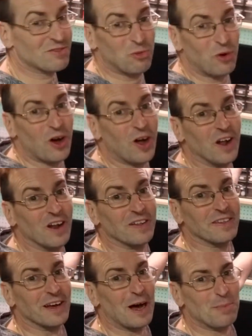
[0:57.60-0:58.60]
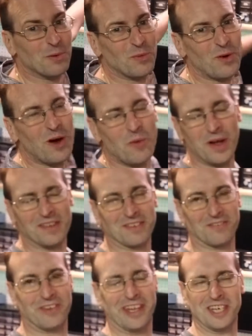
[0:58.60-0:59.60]
wall, the upper wall,
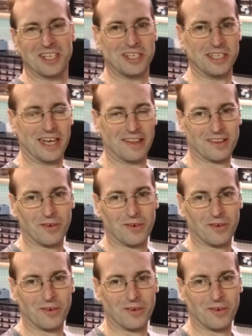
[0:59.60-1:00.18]
wasn't finished yet,